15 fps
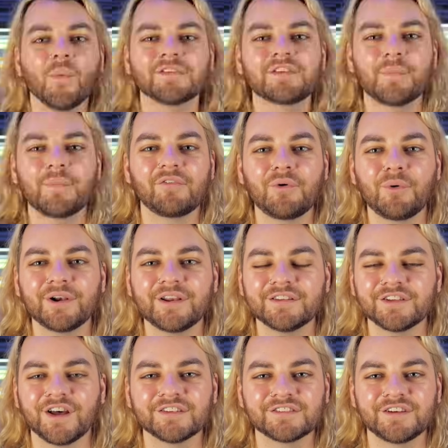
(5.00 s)
What's up everyone?
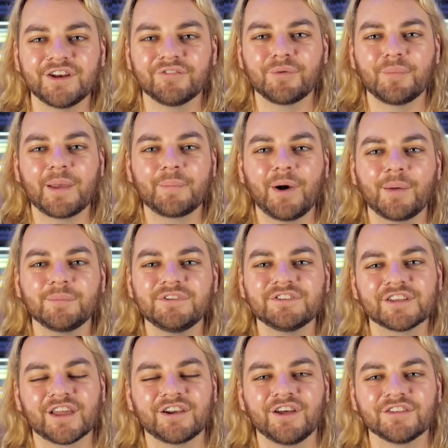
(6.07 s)
It's Austin here from Make Pop
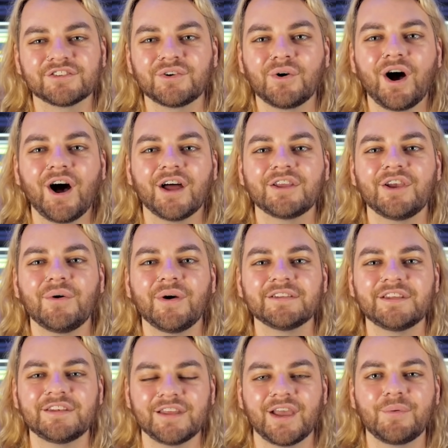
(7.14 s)
Music and Austin Hull Audio and
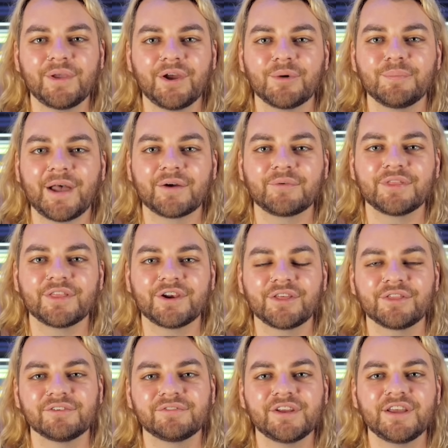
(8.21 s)
today we are back with
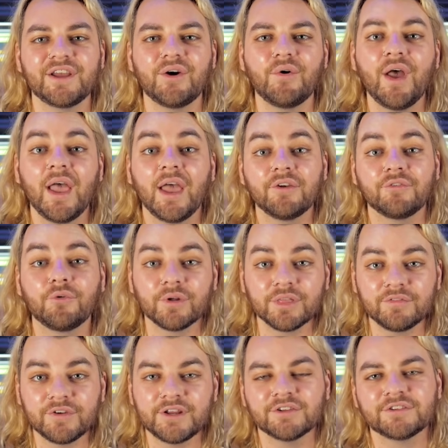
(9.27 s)
another video and for the
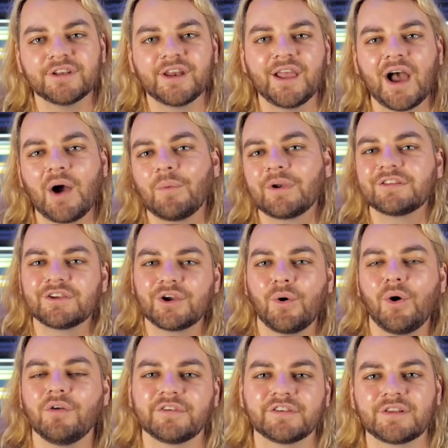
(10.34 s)
video today I wanted to go
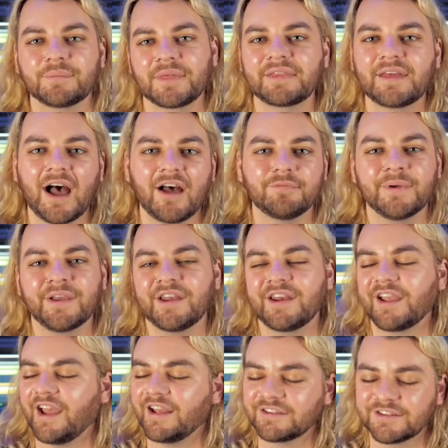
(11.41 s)
over something that I've been
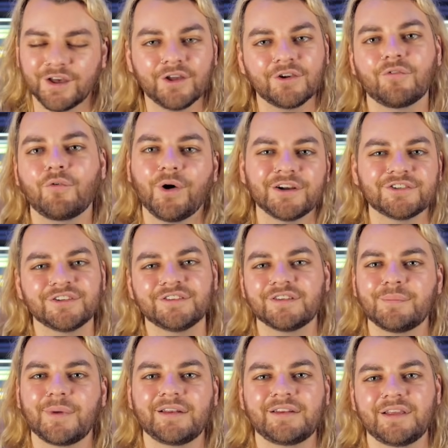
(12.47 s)
getting a ton of questions
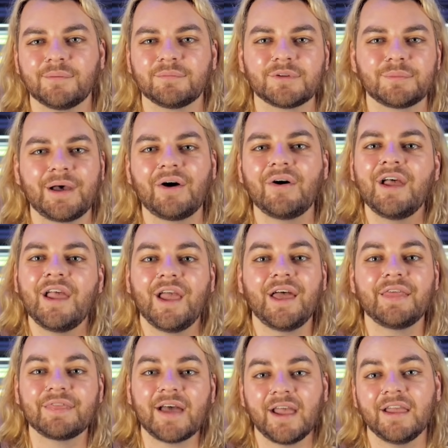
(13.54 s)
in my DMs about
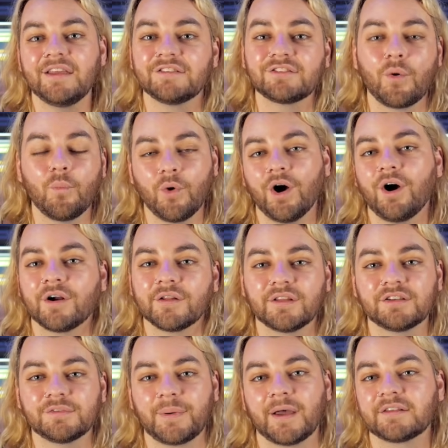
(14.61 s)
and that is what are the
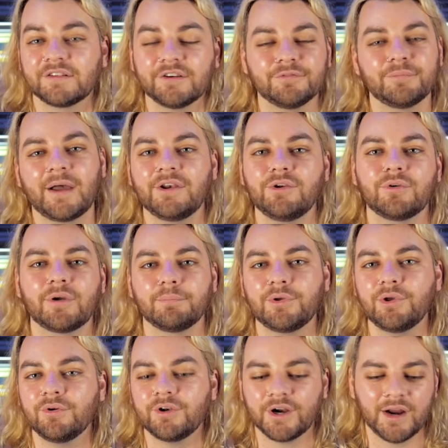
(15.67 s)
specs of my new
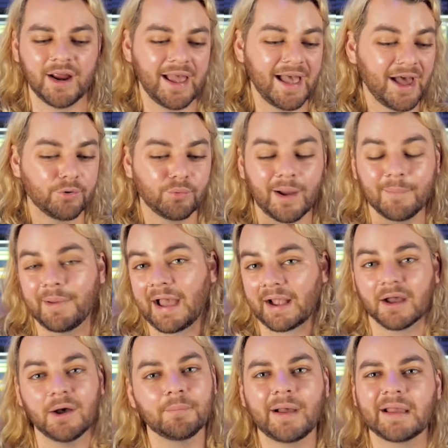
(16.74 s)
computer? How do I back
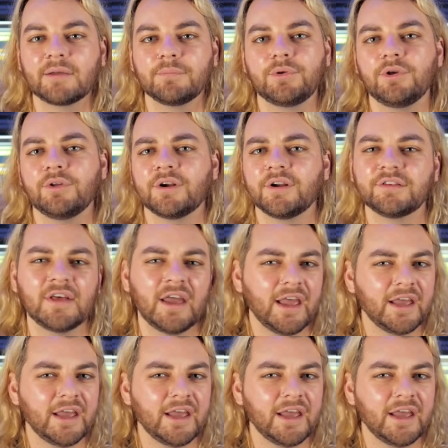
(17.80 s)
up my computers?